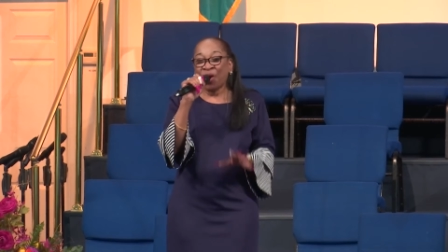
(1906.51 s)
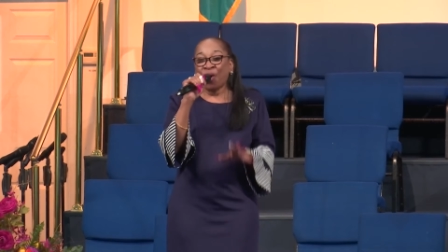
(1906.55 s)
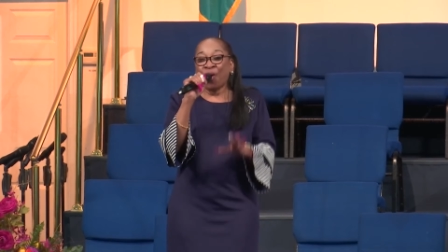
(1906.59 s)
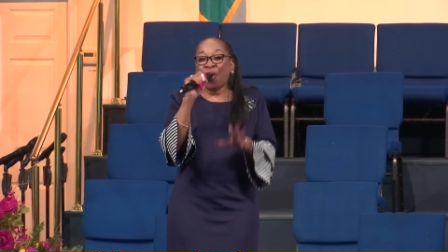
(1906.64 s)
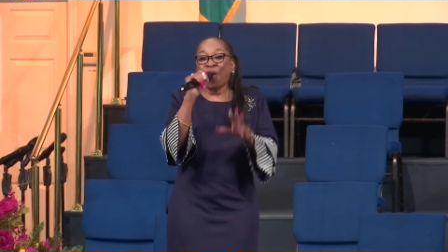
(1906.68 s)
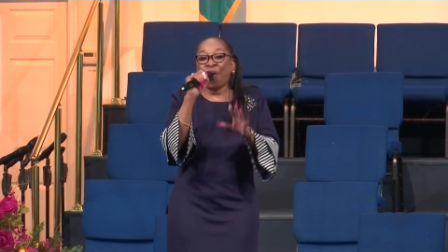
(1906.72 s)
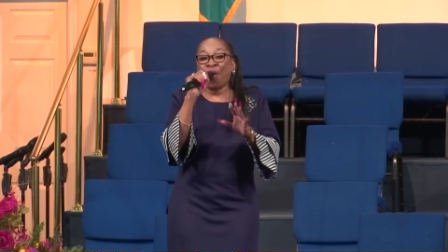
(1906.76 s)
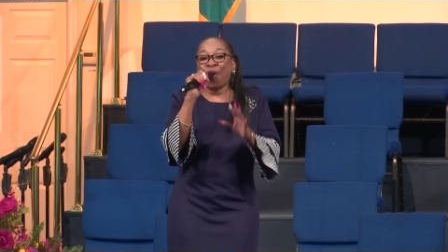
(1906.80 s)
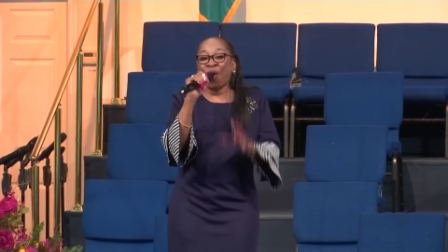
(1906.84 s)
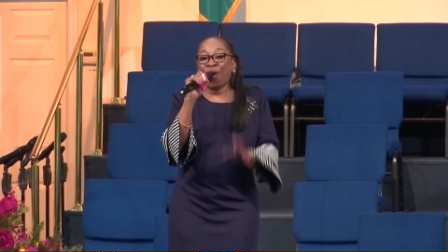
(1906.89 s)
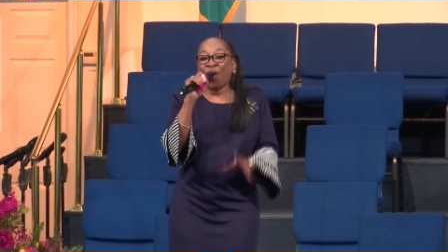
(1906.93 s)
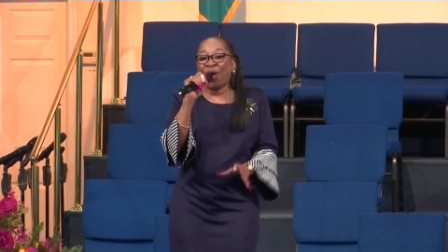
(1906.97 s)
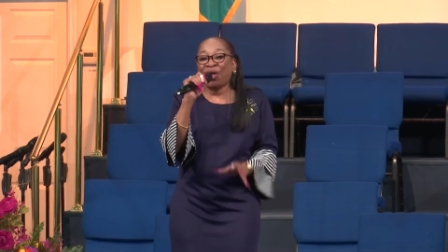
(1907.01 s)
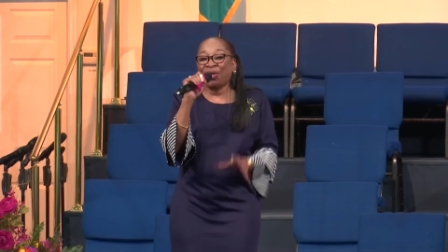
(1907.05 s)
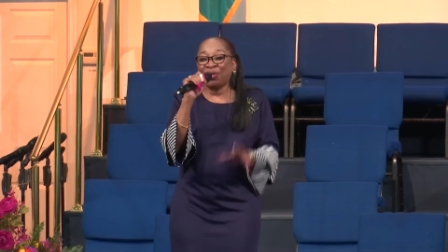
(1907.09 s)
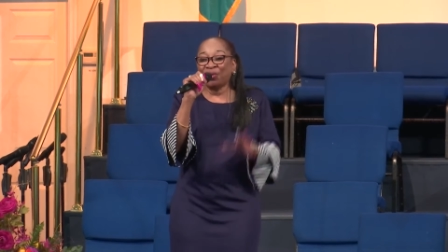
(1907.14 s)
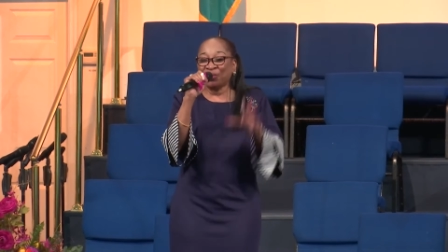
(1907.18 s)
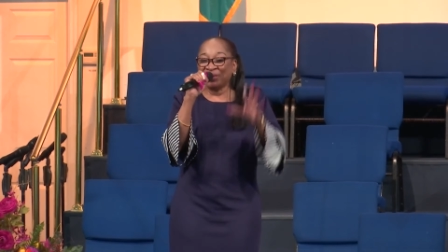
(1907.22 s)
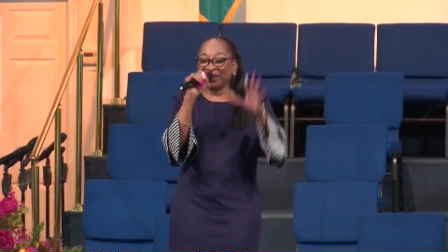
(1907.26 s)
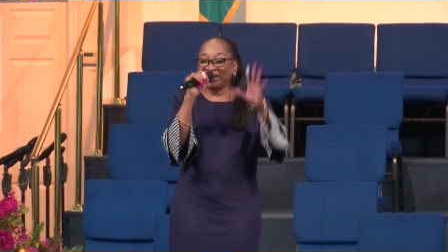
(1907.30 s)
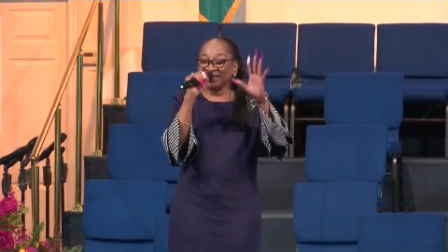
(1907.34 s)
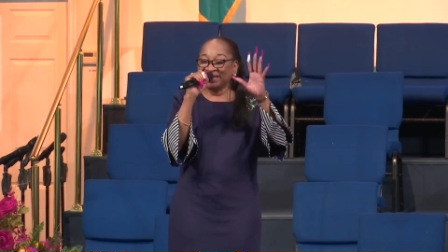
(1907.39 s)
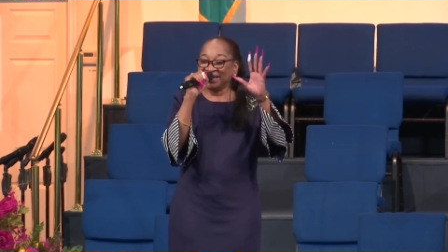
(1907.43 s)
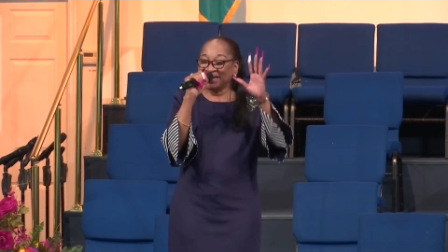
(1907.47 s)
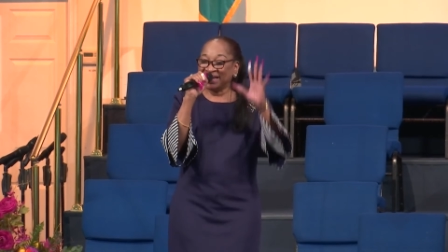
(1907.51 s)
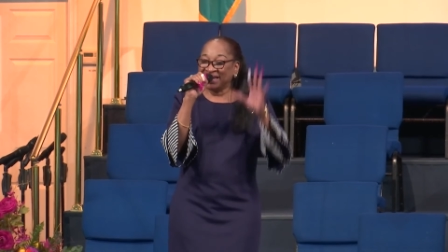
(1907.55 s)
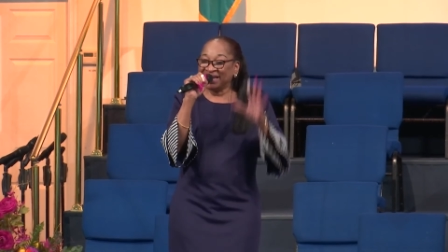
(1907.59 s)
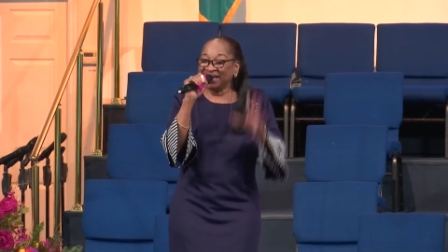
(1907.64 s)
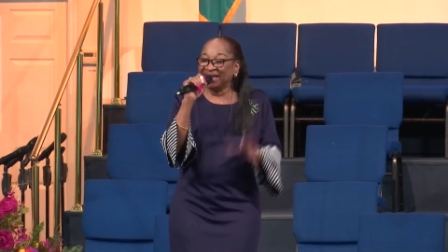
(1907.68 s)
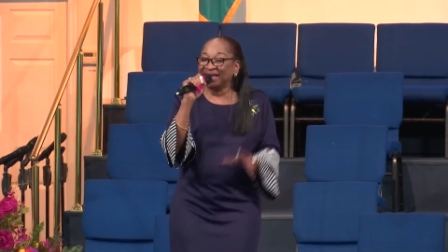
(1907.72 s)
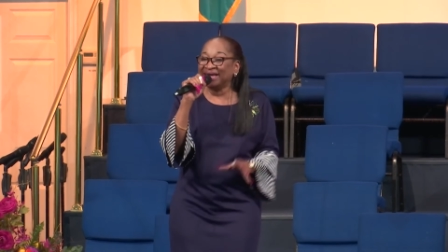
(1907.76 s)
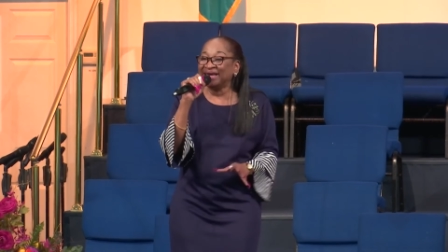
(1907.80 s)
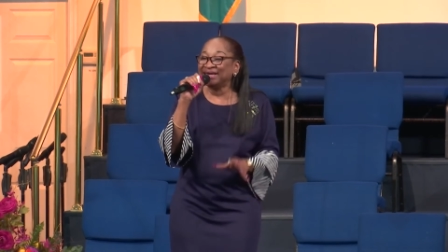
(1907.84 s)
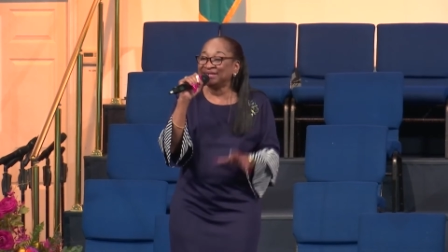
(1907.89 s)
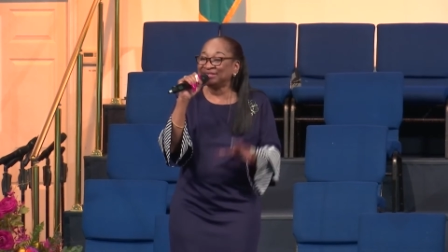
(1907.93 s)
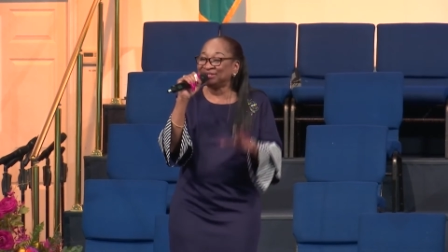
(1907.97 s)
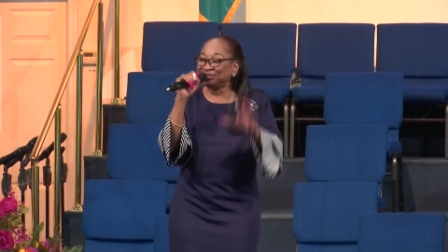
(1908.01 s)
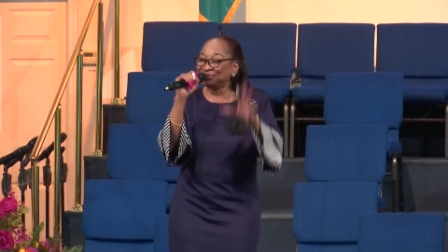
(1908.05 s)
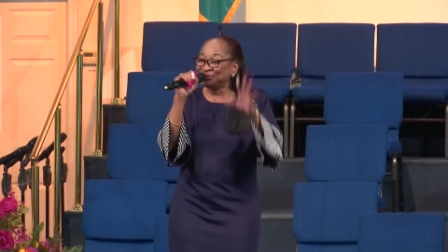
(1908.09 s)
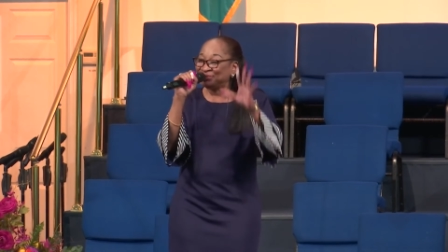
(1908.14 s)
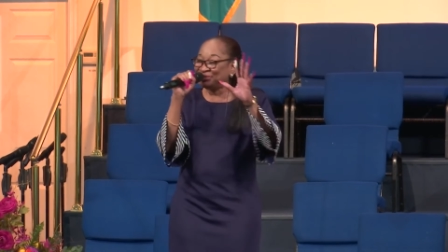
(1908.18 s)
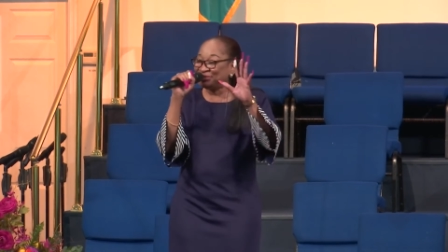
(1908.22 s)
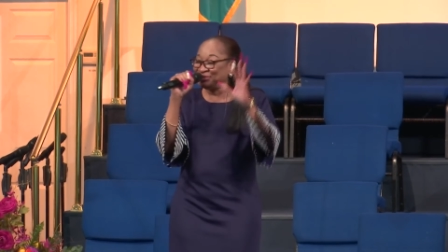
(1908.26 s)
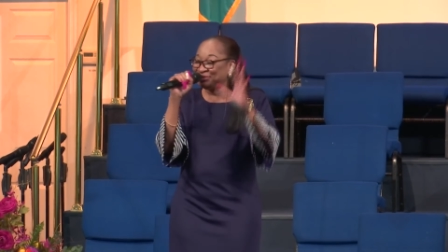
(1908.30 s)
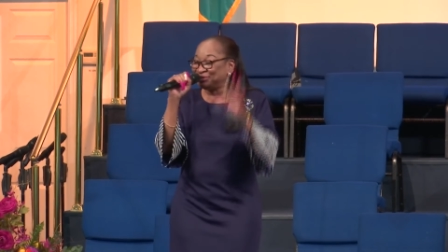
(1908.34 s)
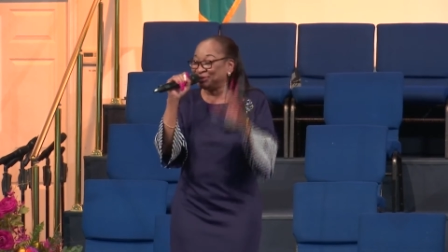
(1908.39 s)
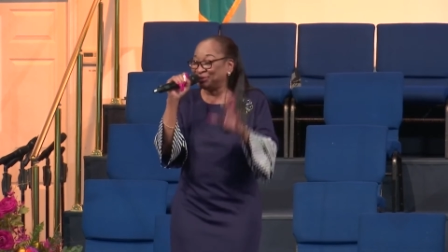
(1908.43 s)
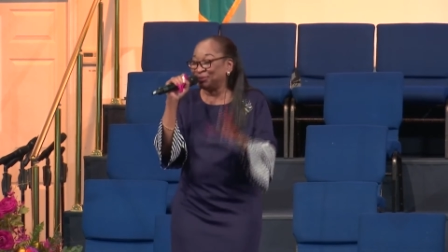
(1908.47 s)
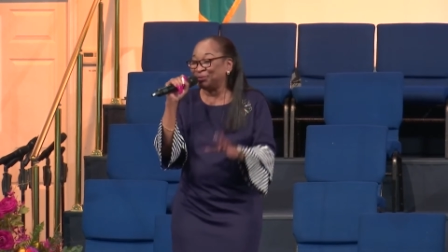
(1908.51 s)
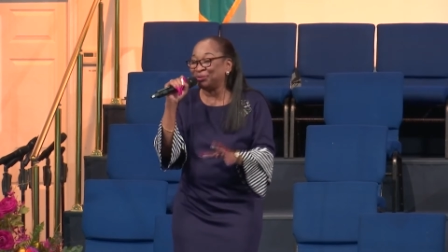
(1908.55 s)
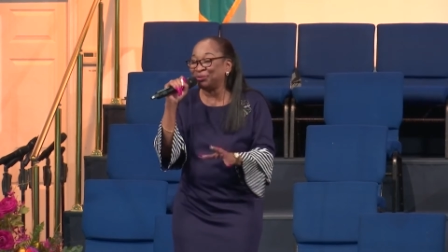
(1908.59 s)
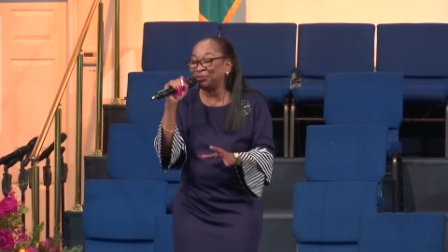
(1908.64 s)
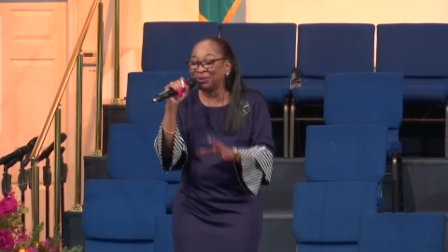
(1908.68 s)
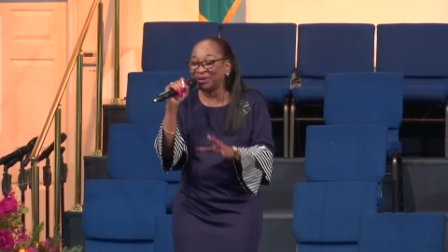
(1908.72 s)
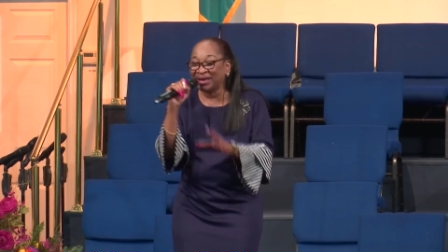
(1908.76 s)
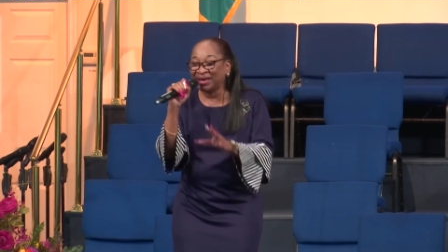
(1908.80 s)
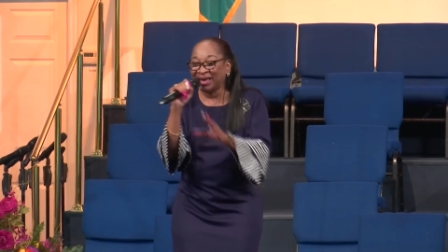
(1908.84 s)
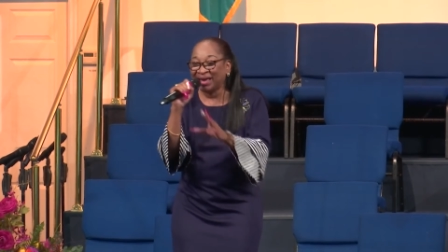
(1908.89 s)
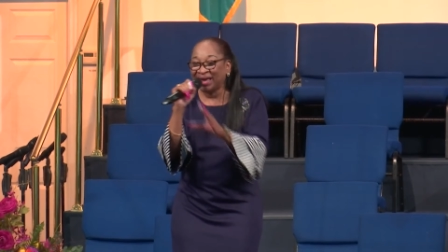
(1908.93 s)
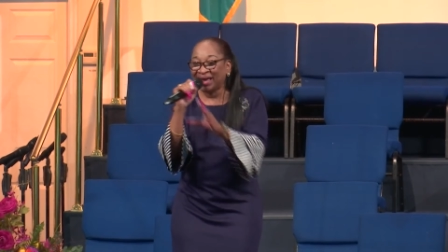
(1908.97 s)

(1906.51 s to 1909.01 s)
all we need to do